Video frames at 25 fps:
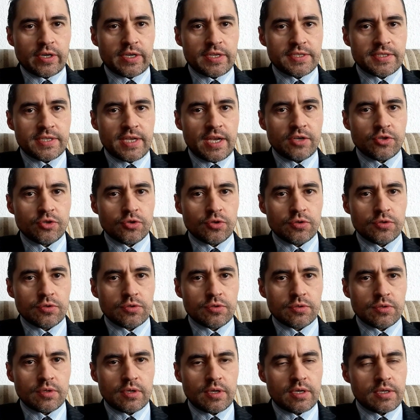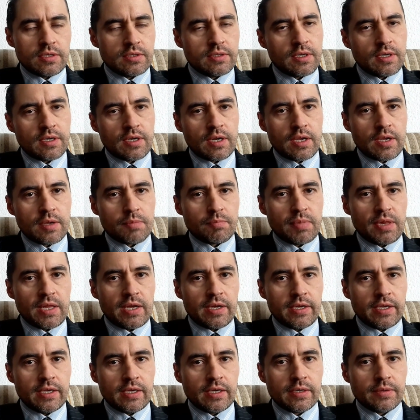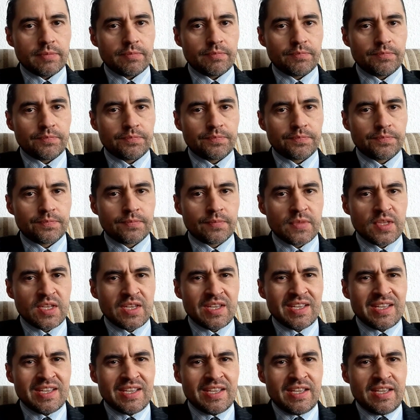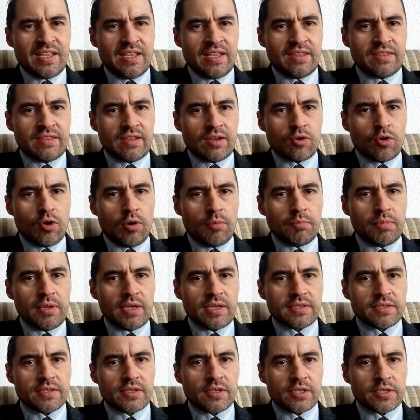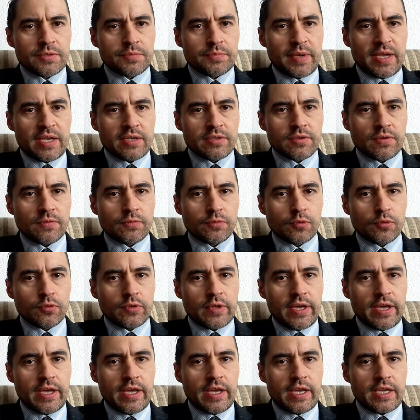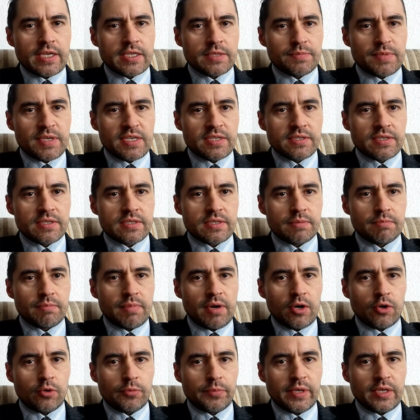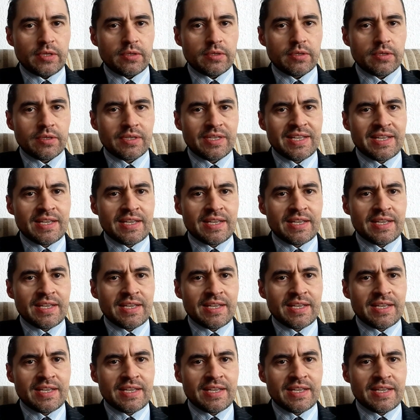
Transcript: your organization's strategic planning. In the complex airspace of today's business environment,